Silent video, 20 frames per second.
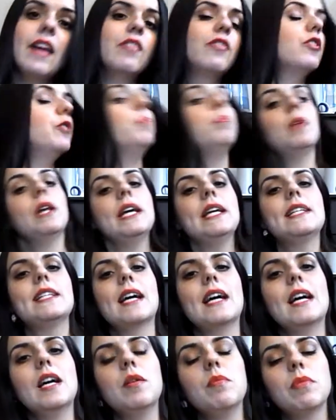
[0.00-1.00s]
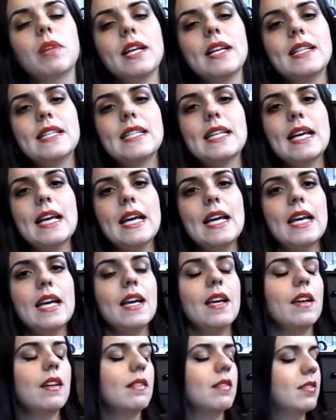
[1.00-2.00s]
for playtime, let's
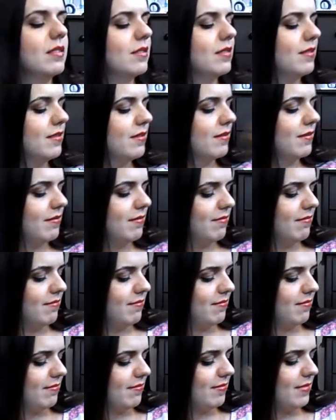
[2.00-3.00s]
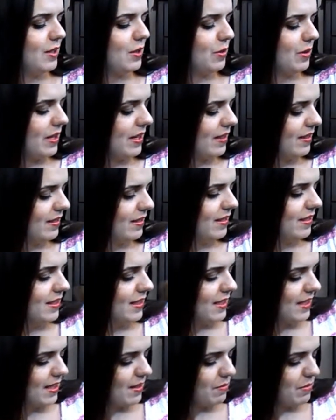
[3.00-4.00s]
say, Lua,
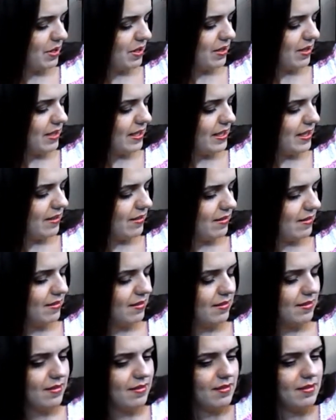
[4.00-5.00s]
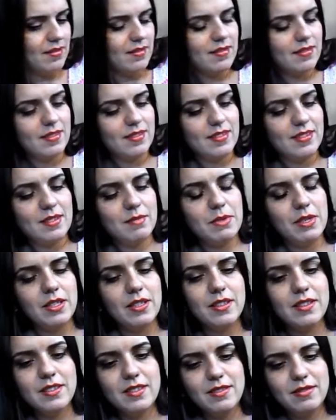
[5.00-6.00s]
come here, lay down. Come on,
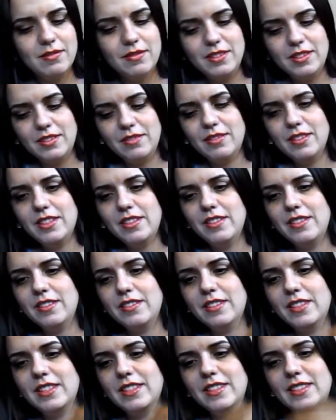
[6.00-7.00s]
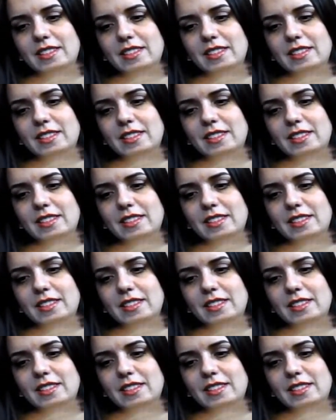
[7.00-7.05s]
what are you doing?